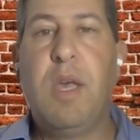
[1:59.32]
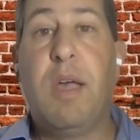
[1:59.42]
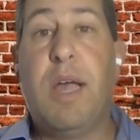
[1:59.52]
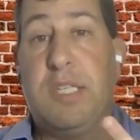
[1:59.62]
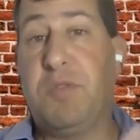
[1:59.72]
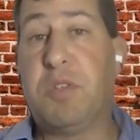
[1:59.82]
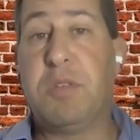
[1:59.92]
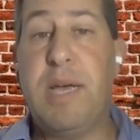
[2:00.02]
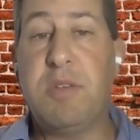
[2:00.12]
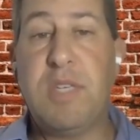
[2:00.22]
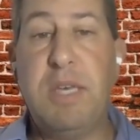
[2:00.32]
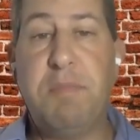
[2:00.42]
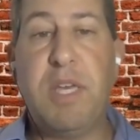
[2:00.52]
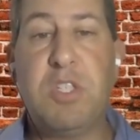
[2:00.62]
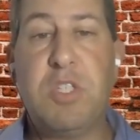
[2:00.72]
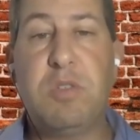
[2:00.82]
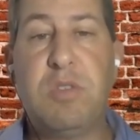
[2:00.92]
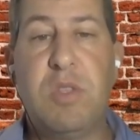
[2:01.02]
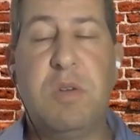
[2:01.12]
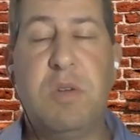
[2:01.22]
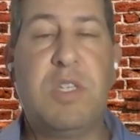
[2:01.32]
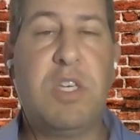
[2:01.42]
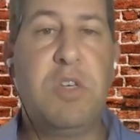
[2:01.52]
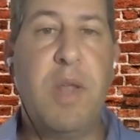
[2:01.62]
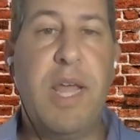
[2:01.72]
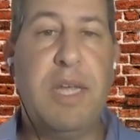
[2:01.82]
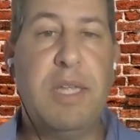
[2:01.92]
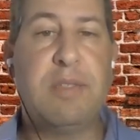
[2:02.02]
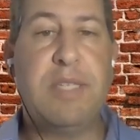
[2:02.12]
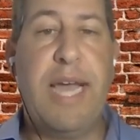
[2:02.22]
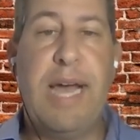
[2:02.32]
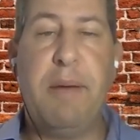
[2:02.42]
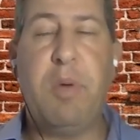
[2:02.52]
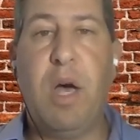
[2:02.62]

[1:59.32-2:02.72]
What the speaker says: As for some housekeeping issues, there is a Q&A tab